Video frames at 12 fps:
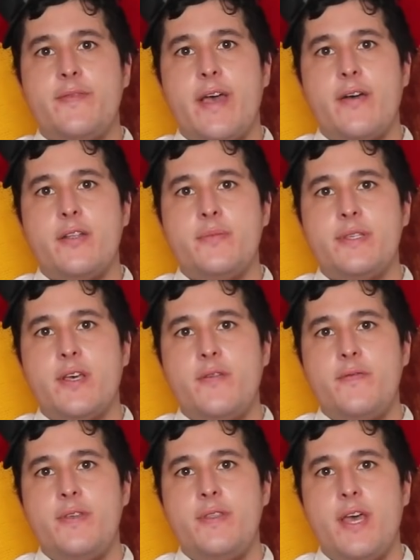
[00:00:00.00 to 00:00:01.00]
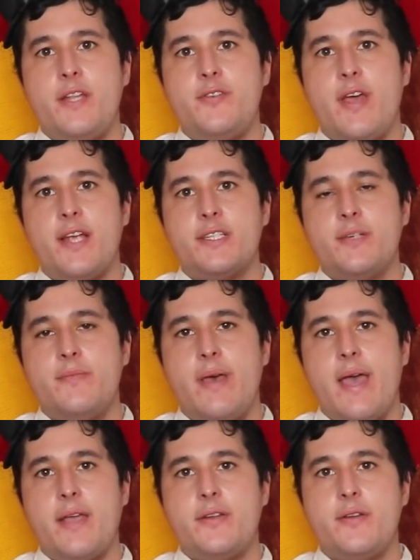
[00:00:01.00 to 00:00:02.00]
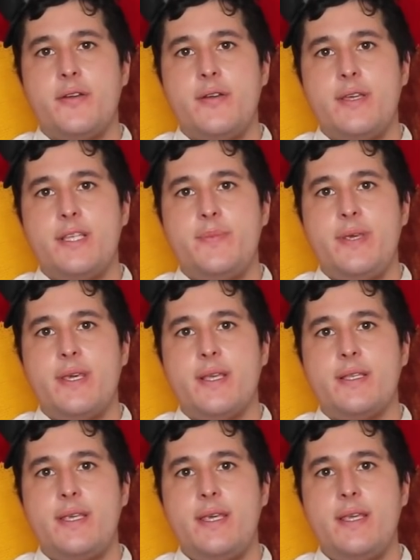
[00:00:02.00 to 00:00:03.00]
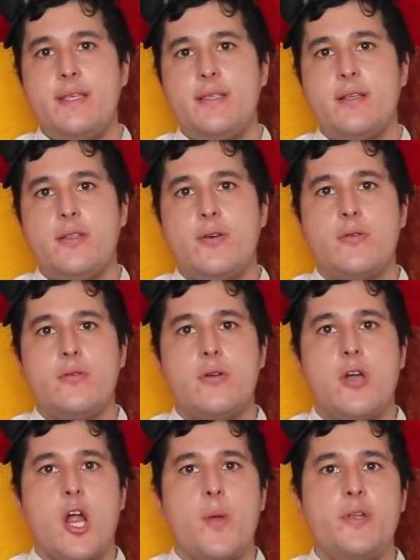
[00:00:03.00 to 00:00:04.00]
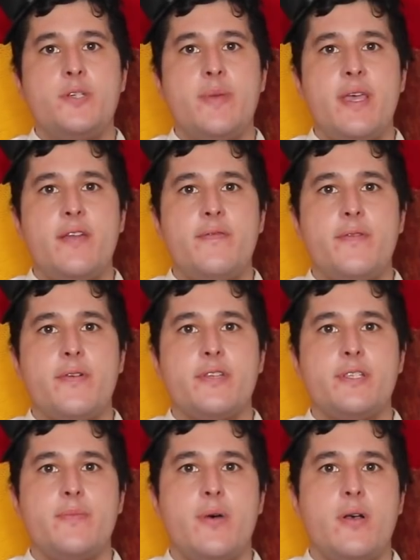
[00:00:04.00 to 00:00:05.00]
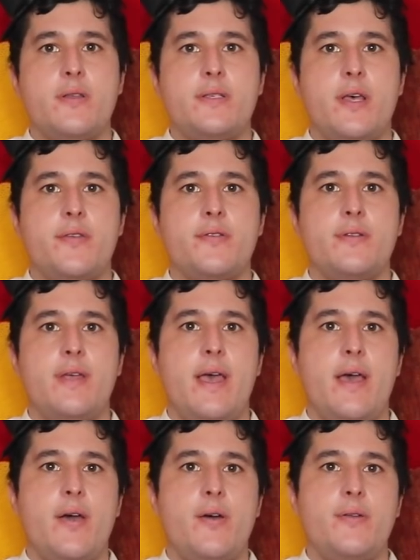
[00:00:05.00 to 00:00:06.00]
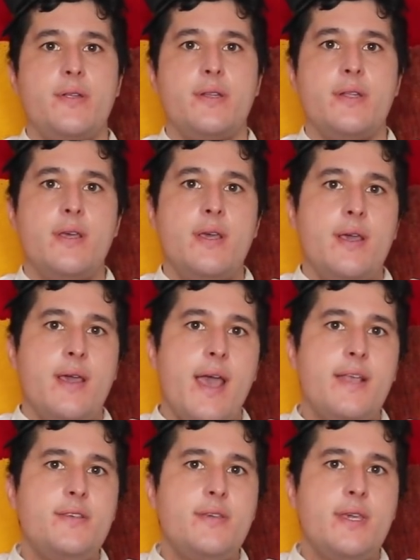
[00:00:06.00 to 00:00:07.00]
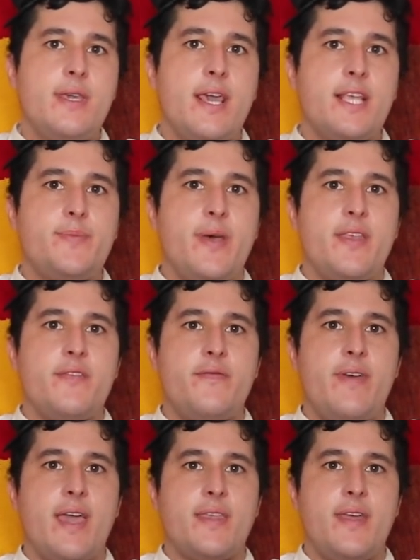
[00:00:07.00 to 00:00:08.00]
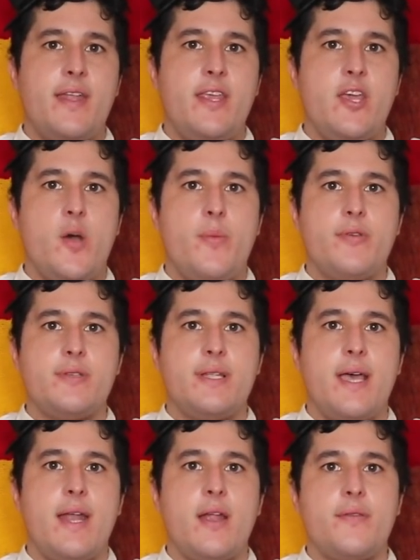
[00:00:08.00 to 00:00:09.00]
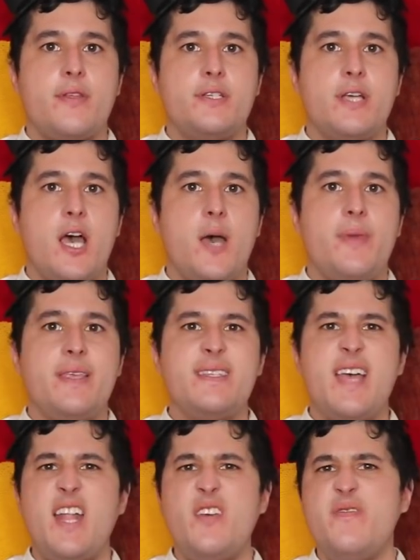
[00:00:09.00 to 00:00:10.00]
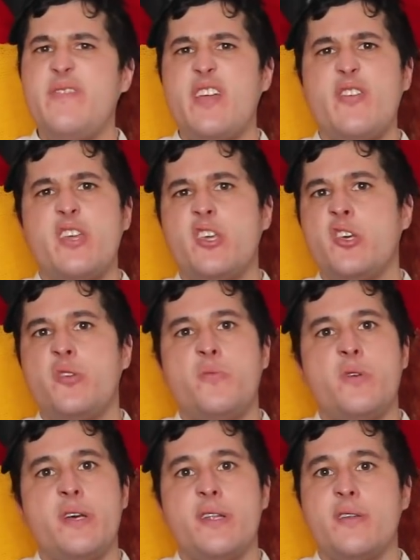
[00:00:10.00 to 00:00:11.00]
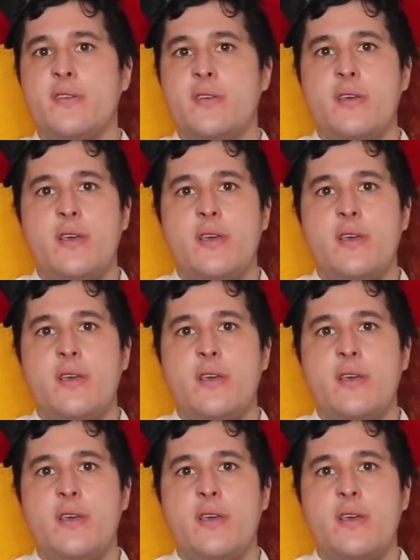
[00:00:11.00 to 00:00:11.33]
found himself in that trash compactor is because he is the local garbage man for a small southern town, and as you can guess by the fact that he almost died on the job, he's not a very good one.